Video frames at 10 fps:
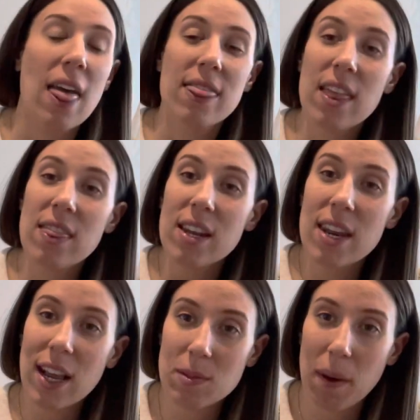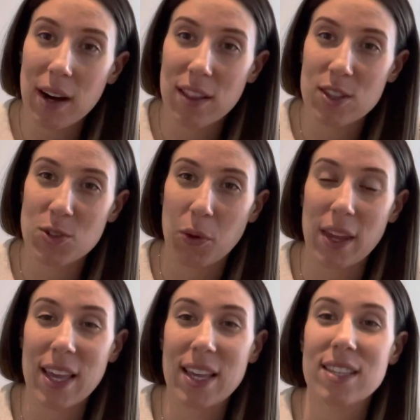Then the next part of the
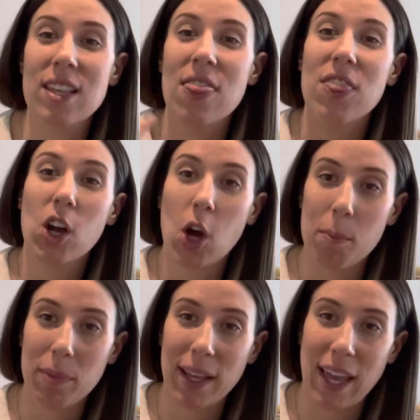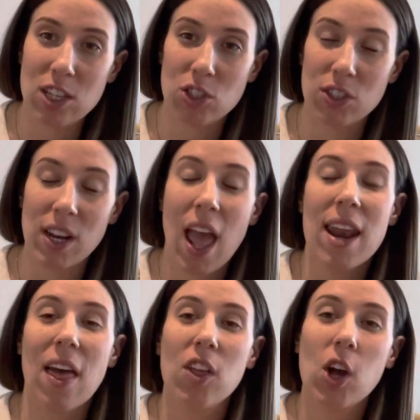story is the complication.
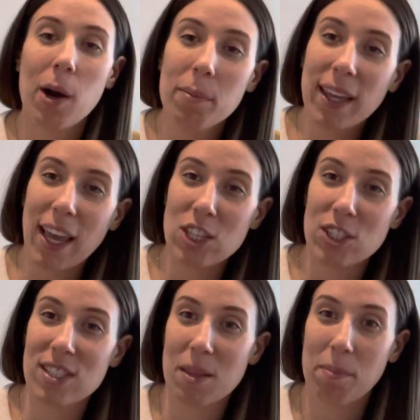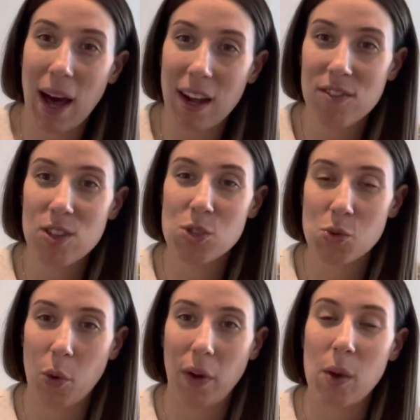Now, the complication is the part of the
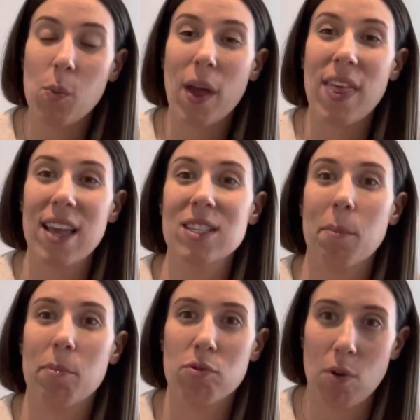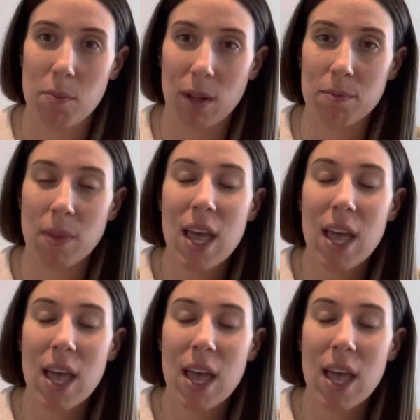story where there is a problem.